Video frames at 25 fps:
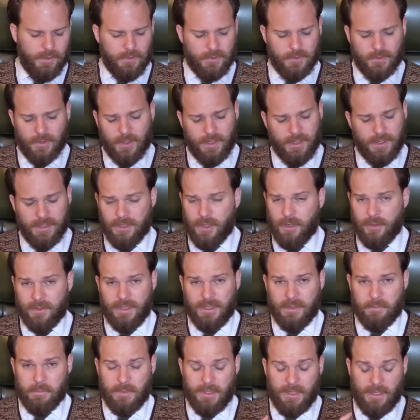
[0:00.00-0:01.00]
You certainly don't
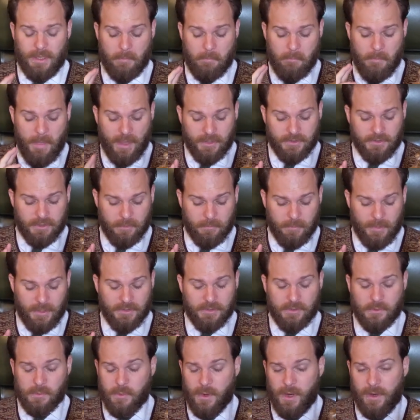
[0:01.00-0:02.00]
need to be a macho man
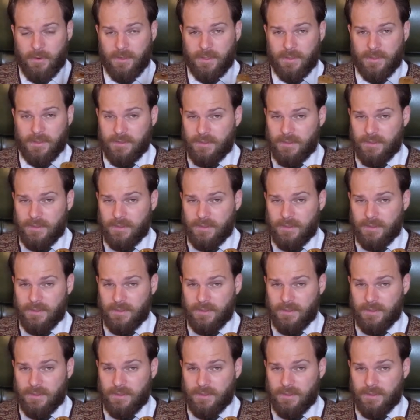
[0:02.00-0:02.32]
to wear it.